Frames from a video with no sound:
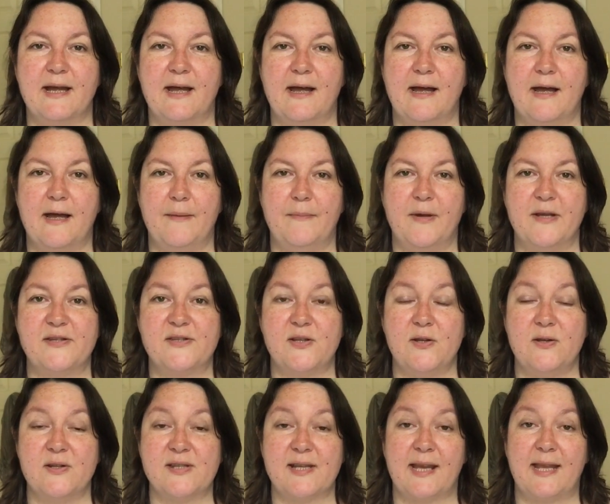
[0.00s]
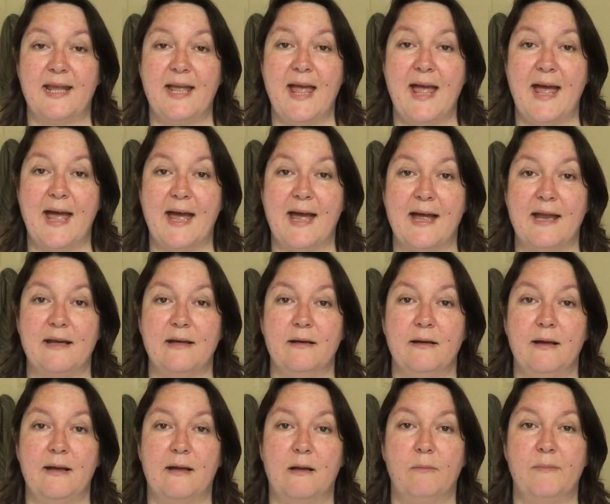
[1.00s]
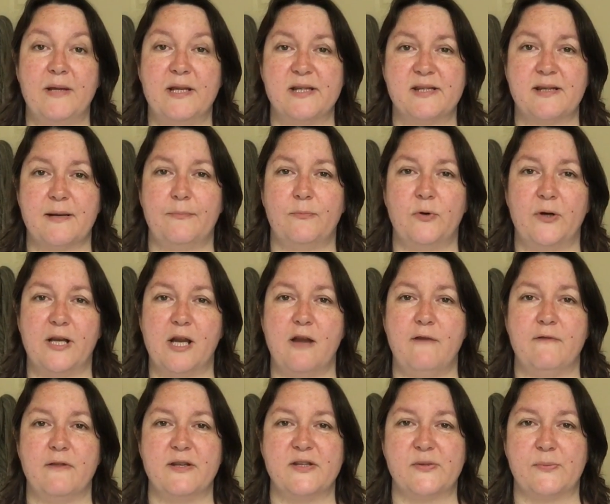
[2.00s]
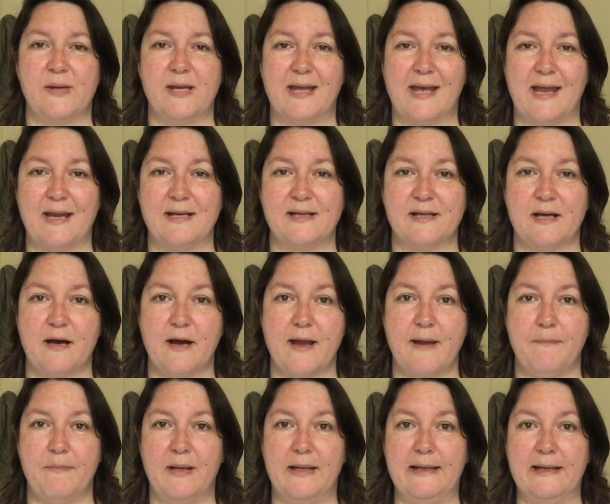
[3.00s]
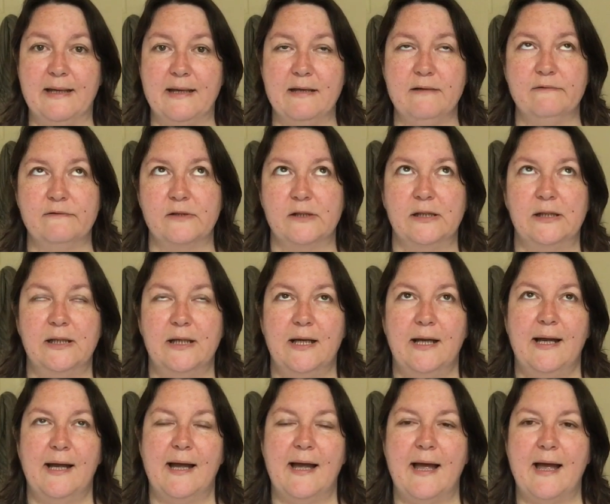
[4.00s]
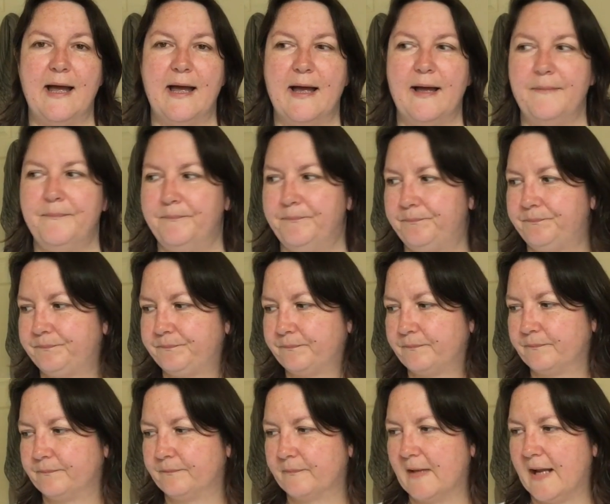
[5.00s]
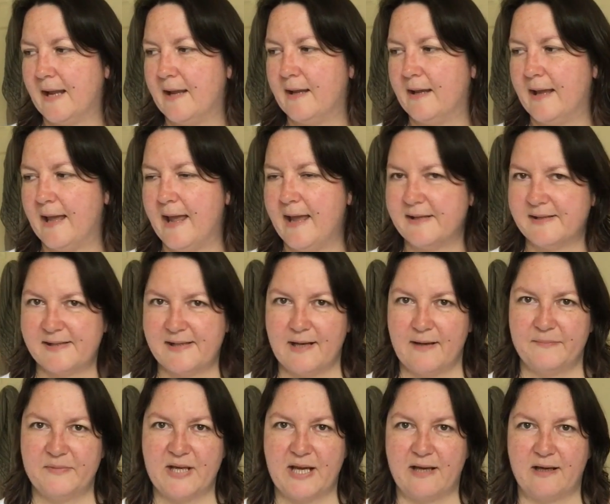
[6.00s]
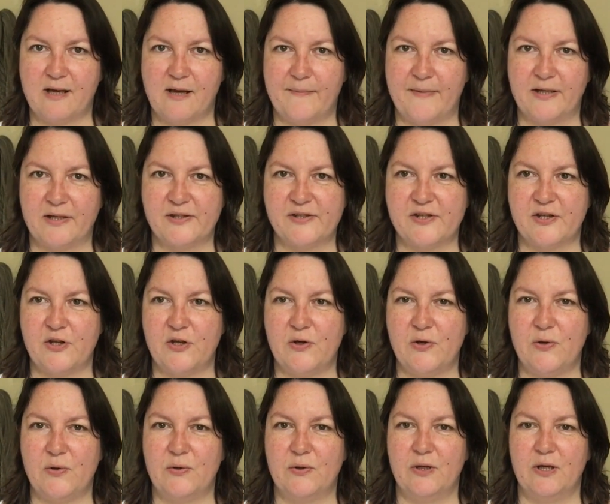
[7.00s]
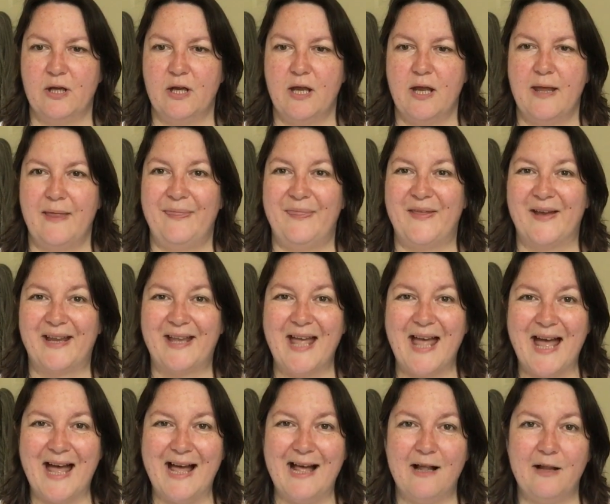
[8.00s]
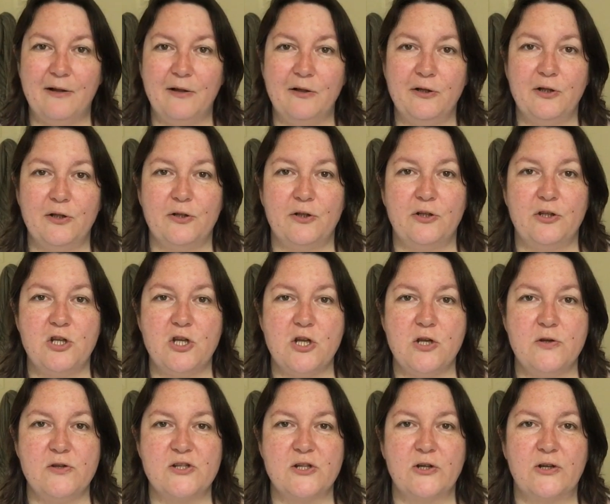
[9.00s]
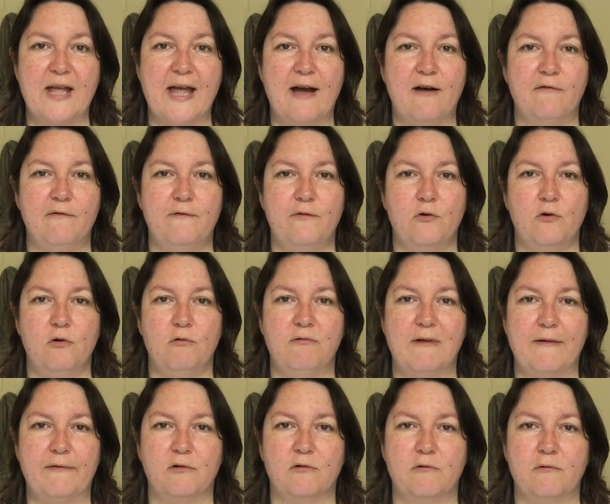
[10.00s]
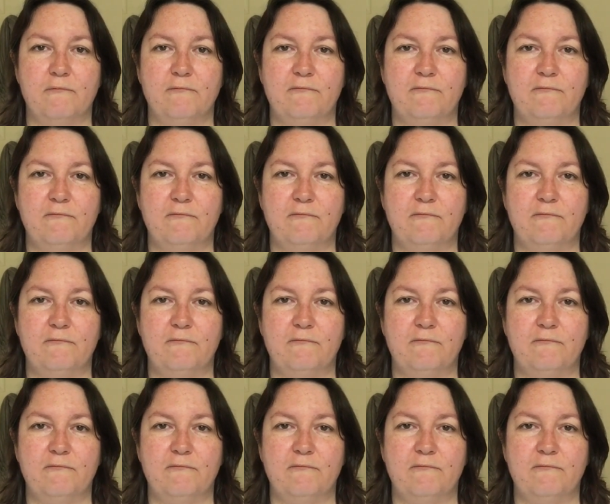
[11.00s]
as soon as I can. It'll be at some point over this weekend, I believe. Etsy update coming soon. The Cal news, look out for Ravelry